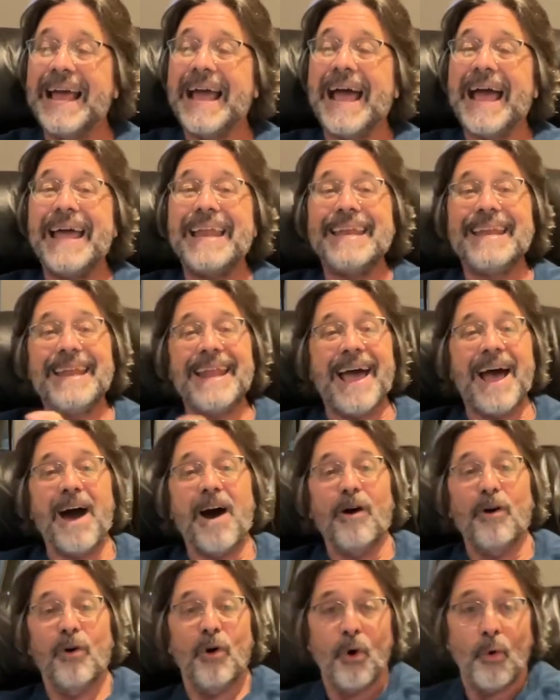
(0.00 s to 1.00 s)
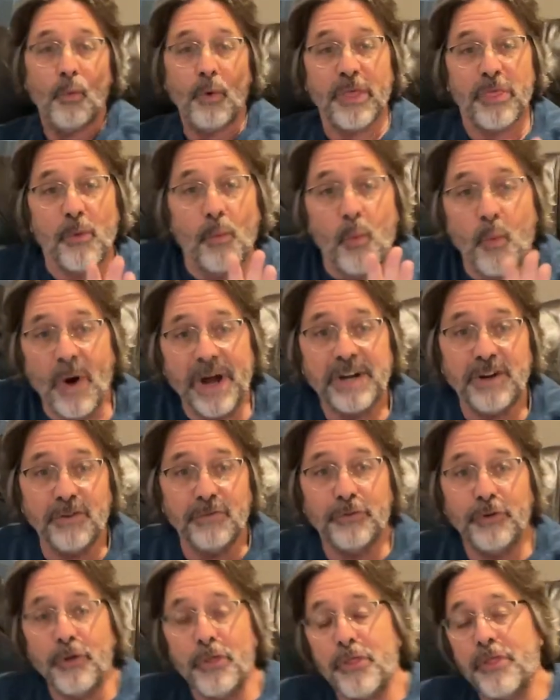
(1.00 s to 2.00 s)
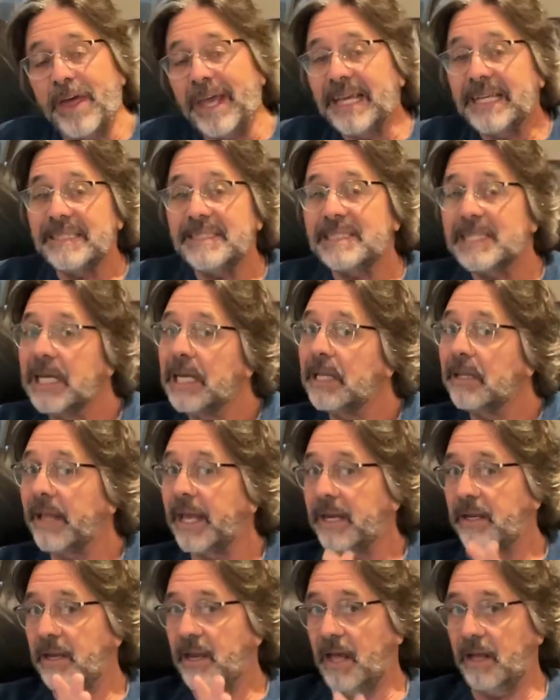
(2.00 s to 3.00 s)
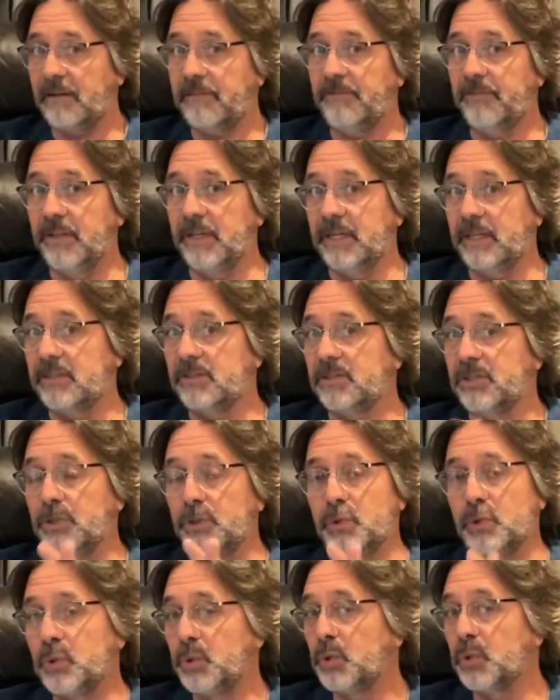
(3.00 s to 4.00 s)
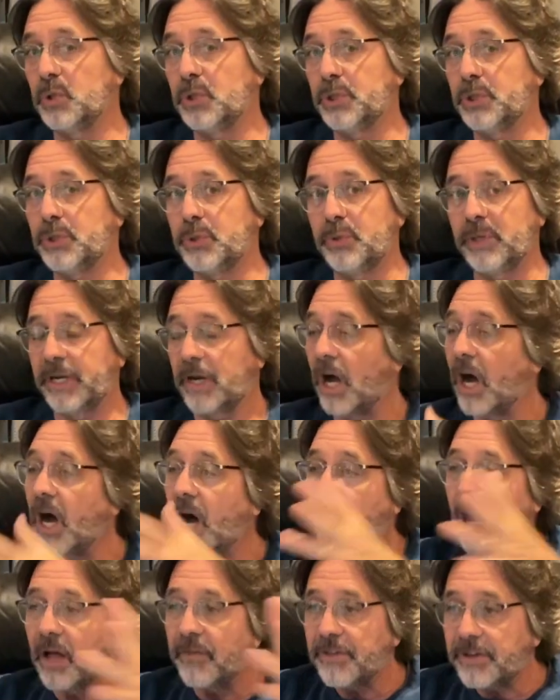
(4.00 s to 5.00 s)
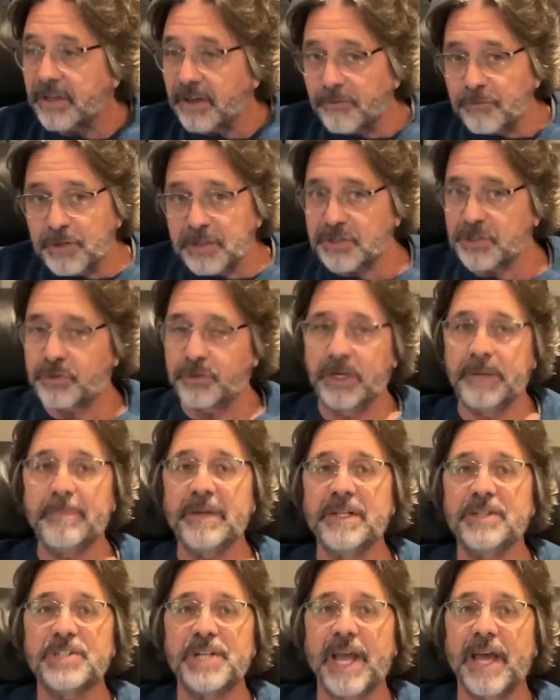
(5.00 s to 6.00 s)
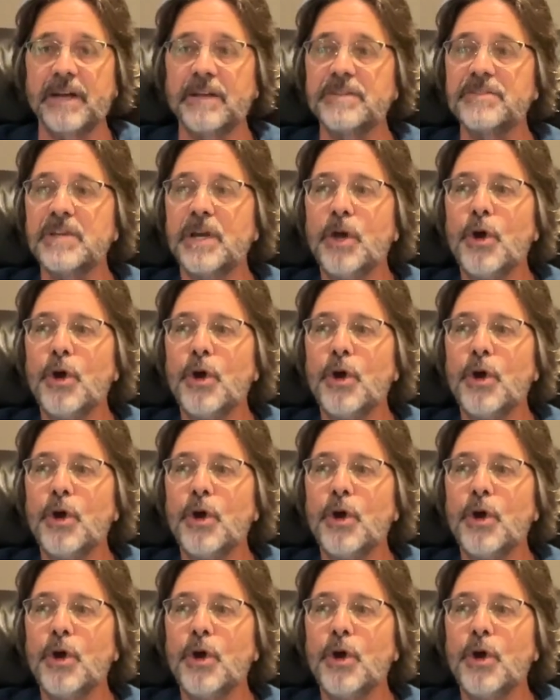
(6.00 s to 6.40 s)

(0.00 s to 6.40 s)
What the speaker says: And now with wonderful things like Netflix and Hulu and all the different streaming channels,